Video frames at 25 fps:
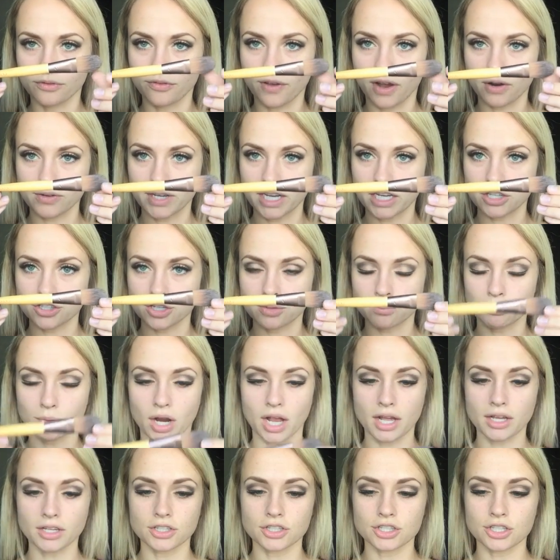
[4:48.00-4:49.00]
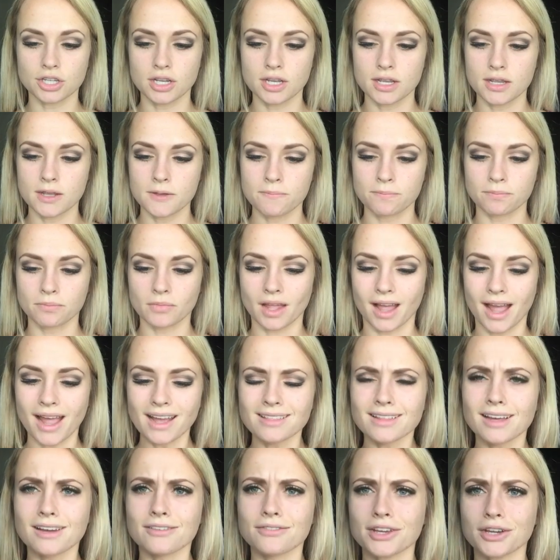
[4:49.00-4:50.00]
foundation brush.
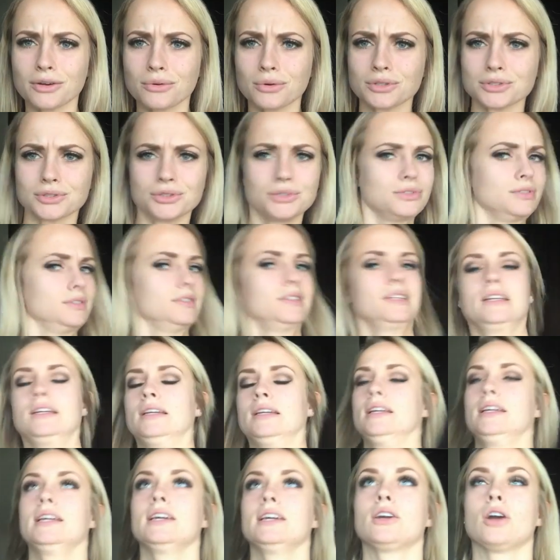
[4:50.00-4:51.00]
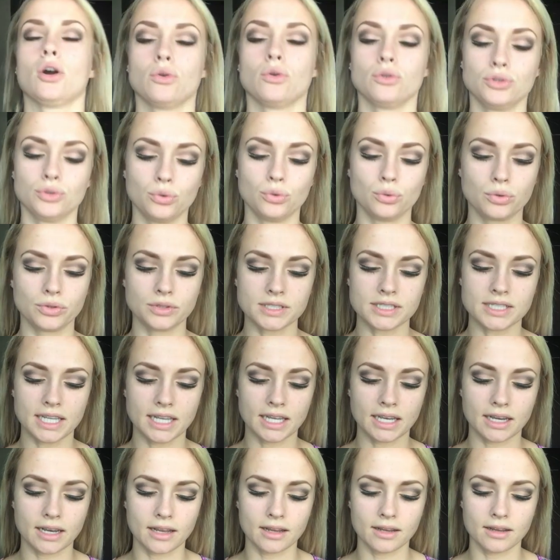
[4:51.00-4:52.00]
I love EcoTools.
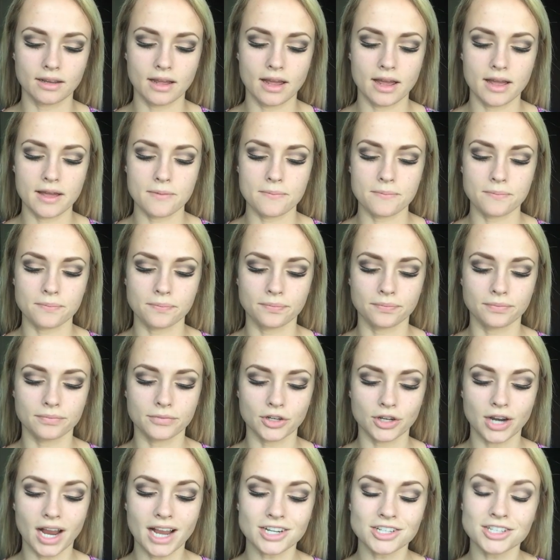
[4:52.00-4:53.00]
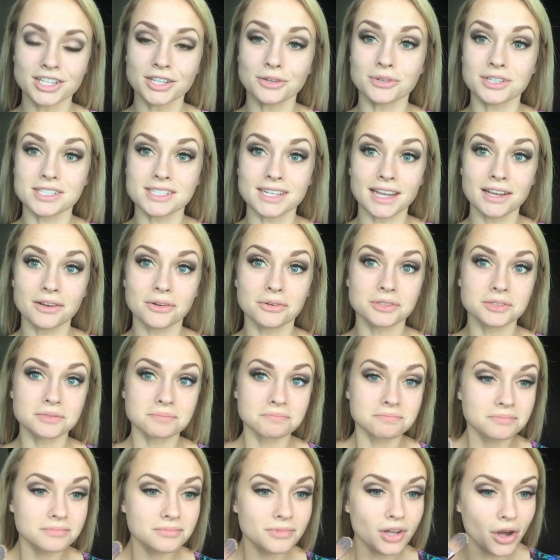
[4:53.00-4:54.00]
They're actually recycled,
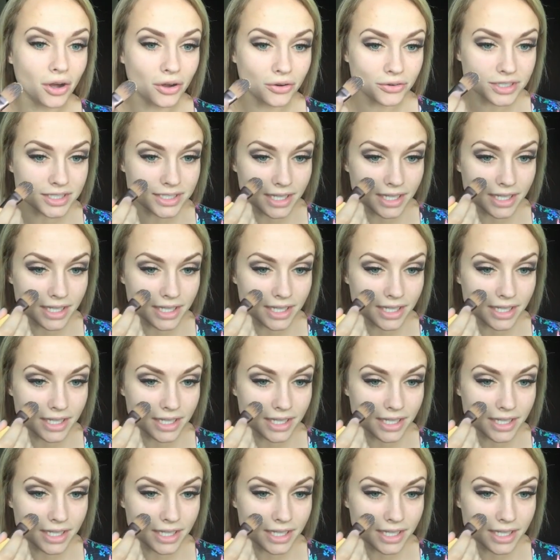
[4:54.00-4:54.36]
all